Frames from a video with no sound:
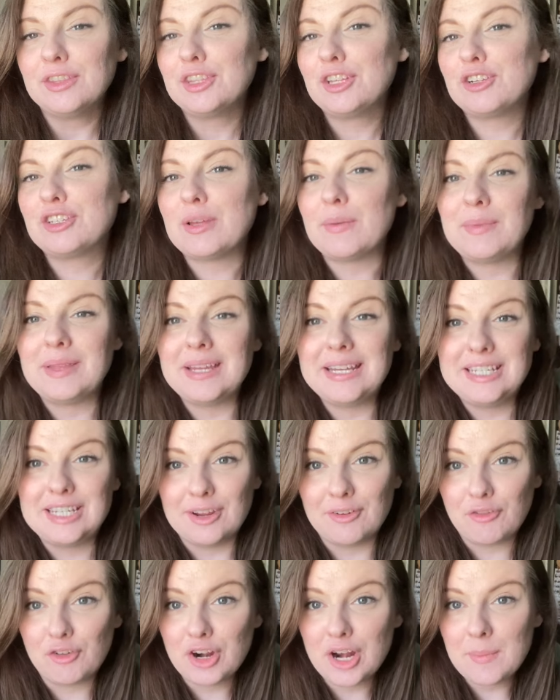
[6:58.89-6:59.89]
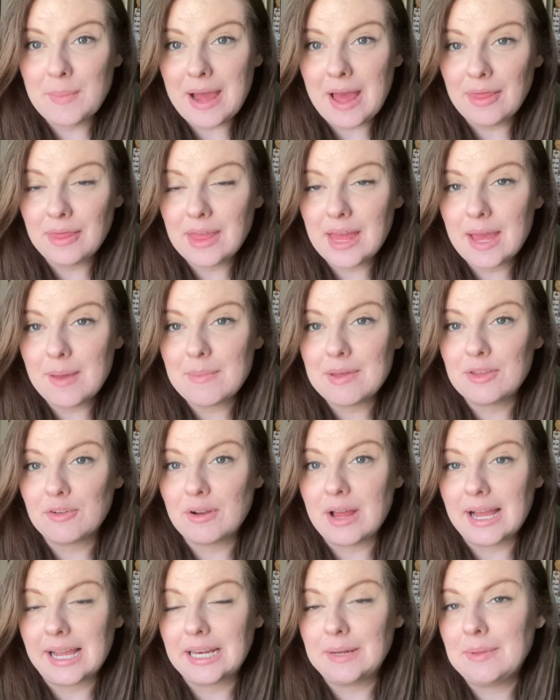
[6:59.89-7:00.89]
there's something different about them and they're
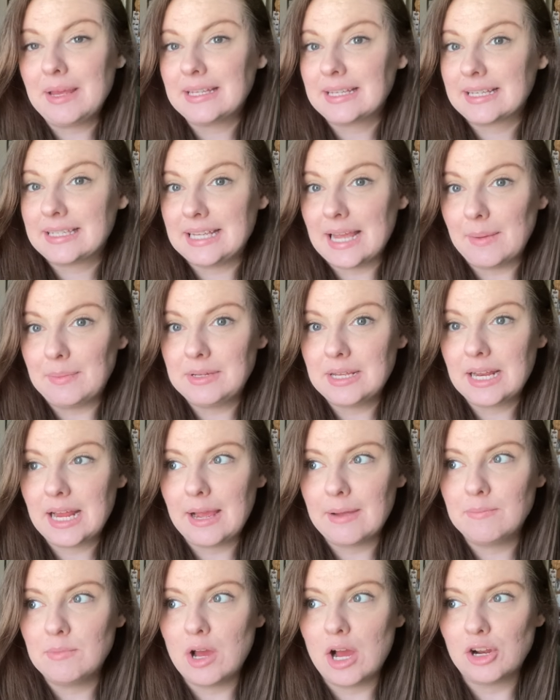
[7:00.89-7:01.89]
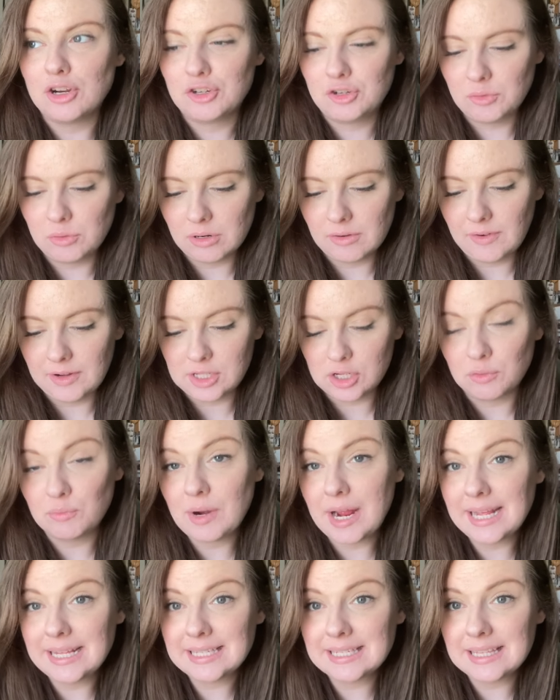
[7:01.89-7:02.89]
not going to be as accepted. I'm not sure if it's a
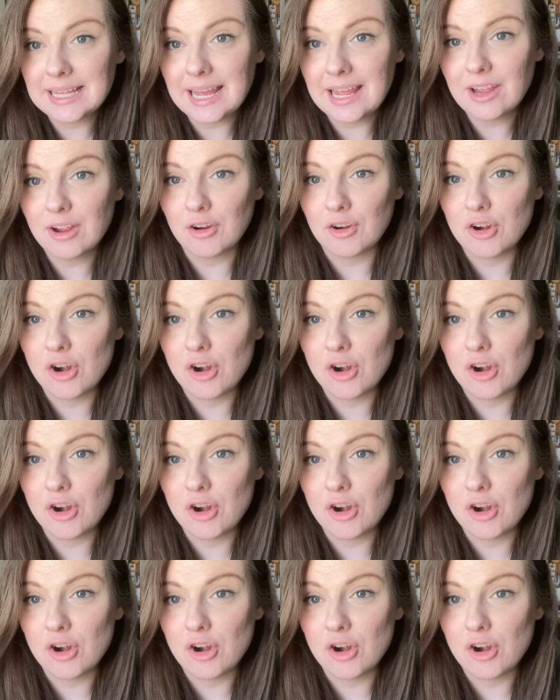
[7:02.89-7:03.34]
race thing or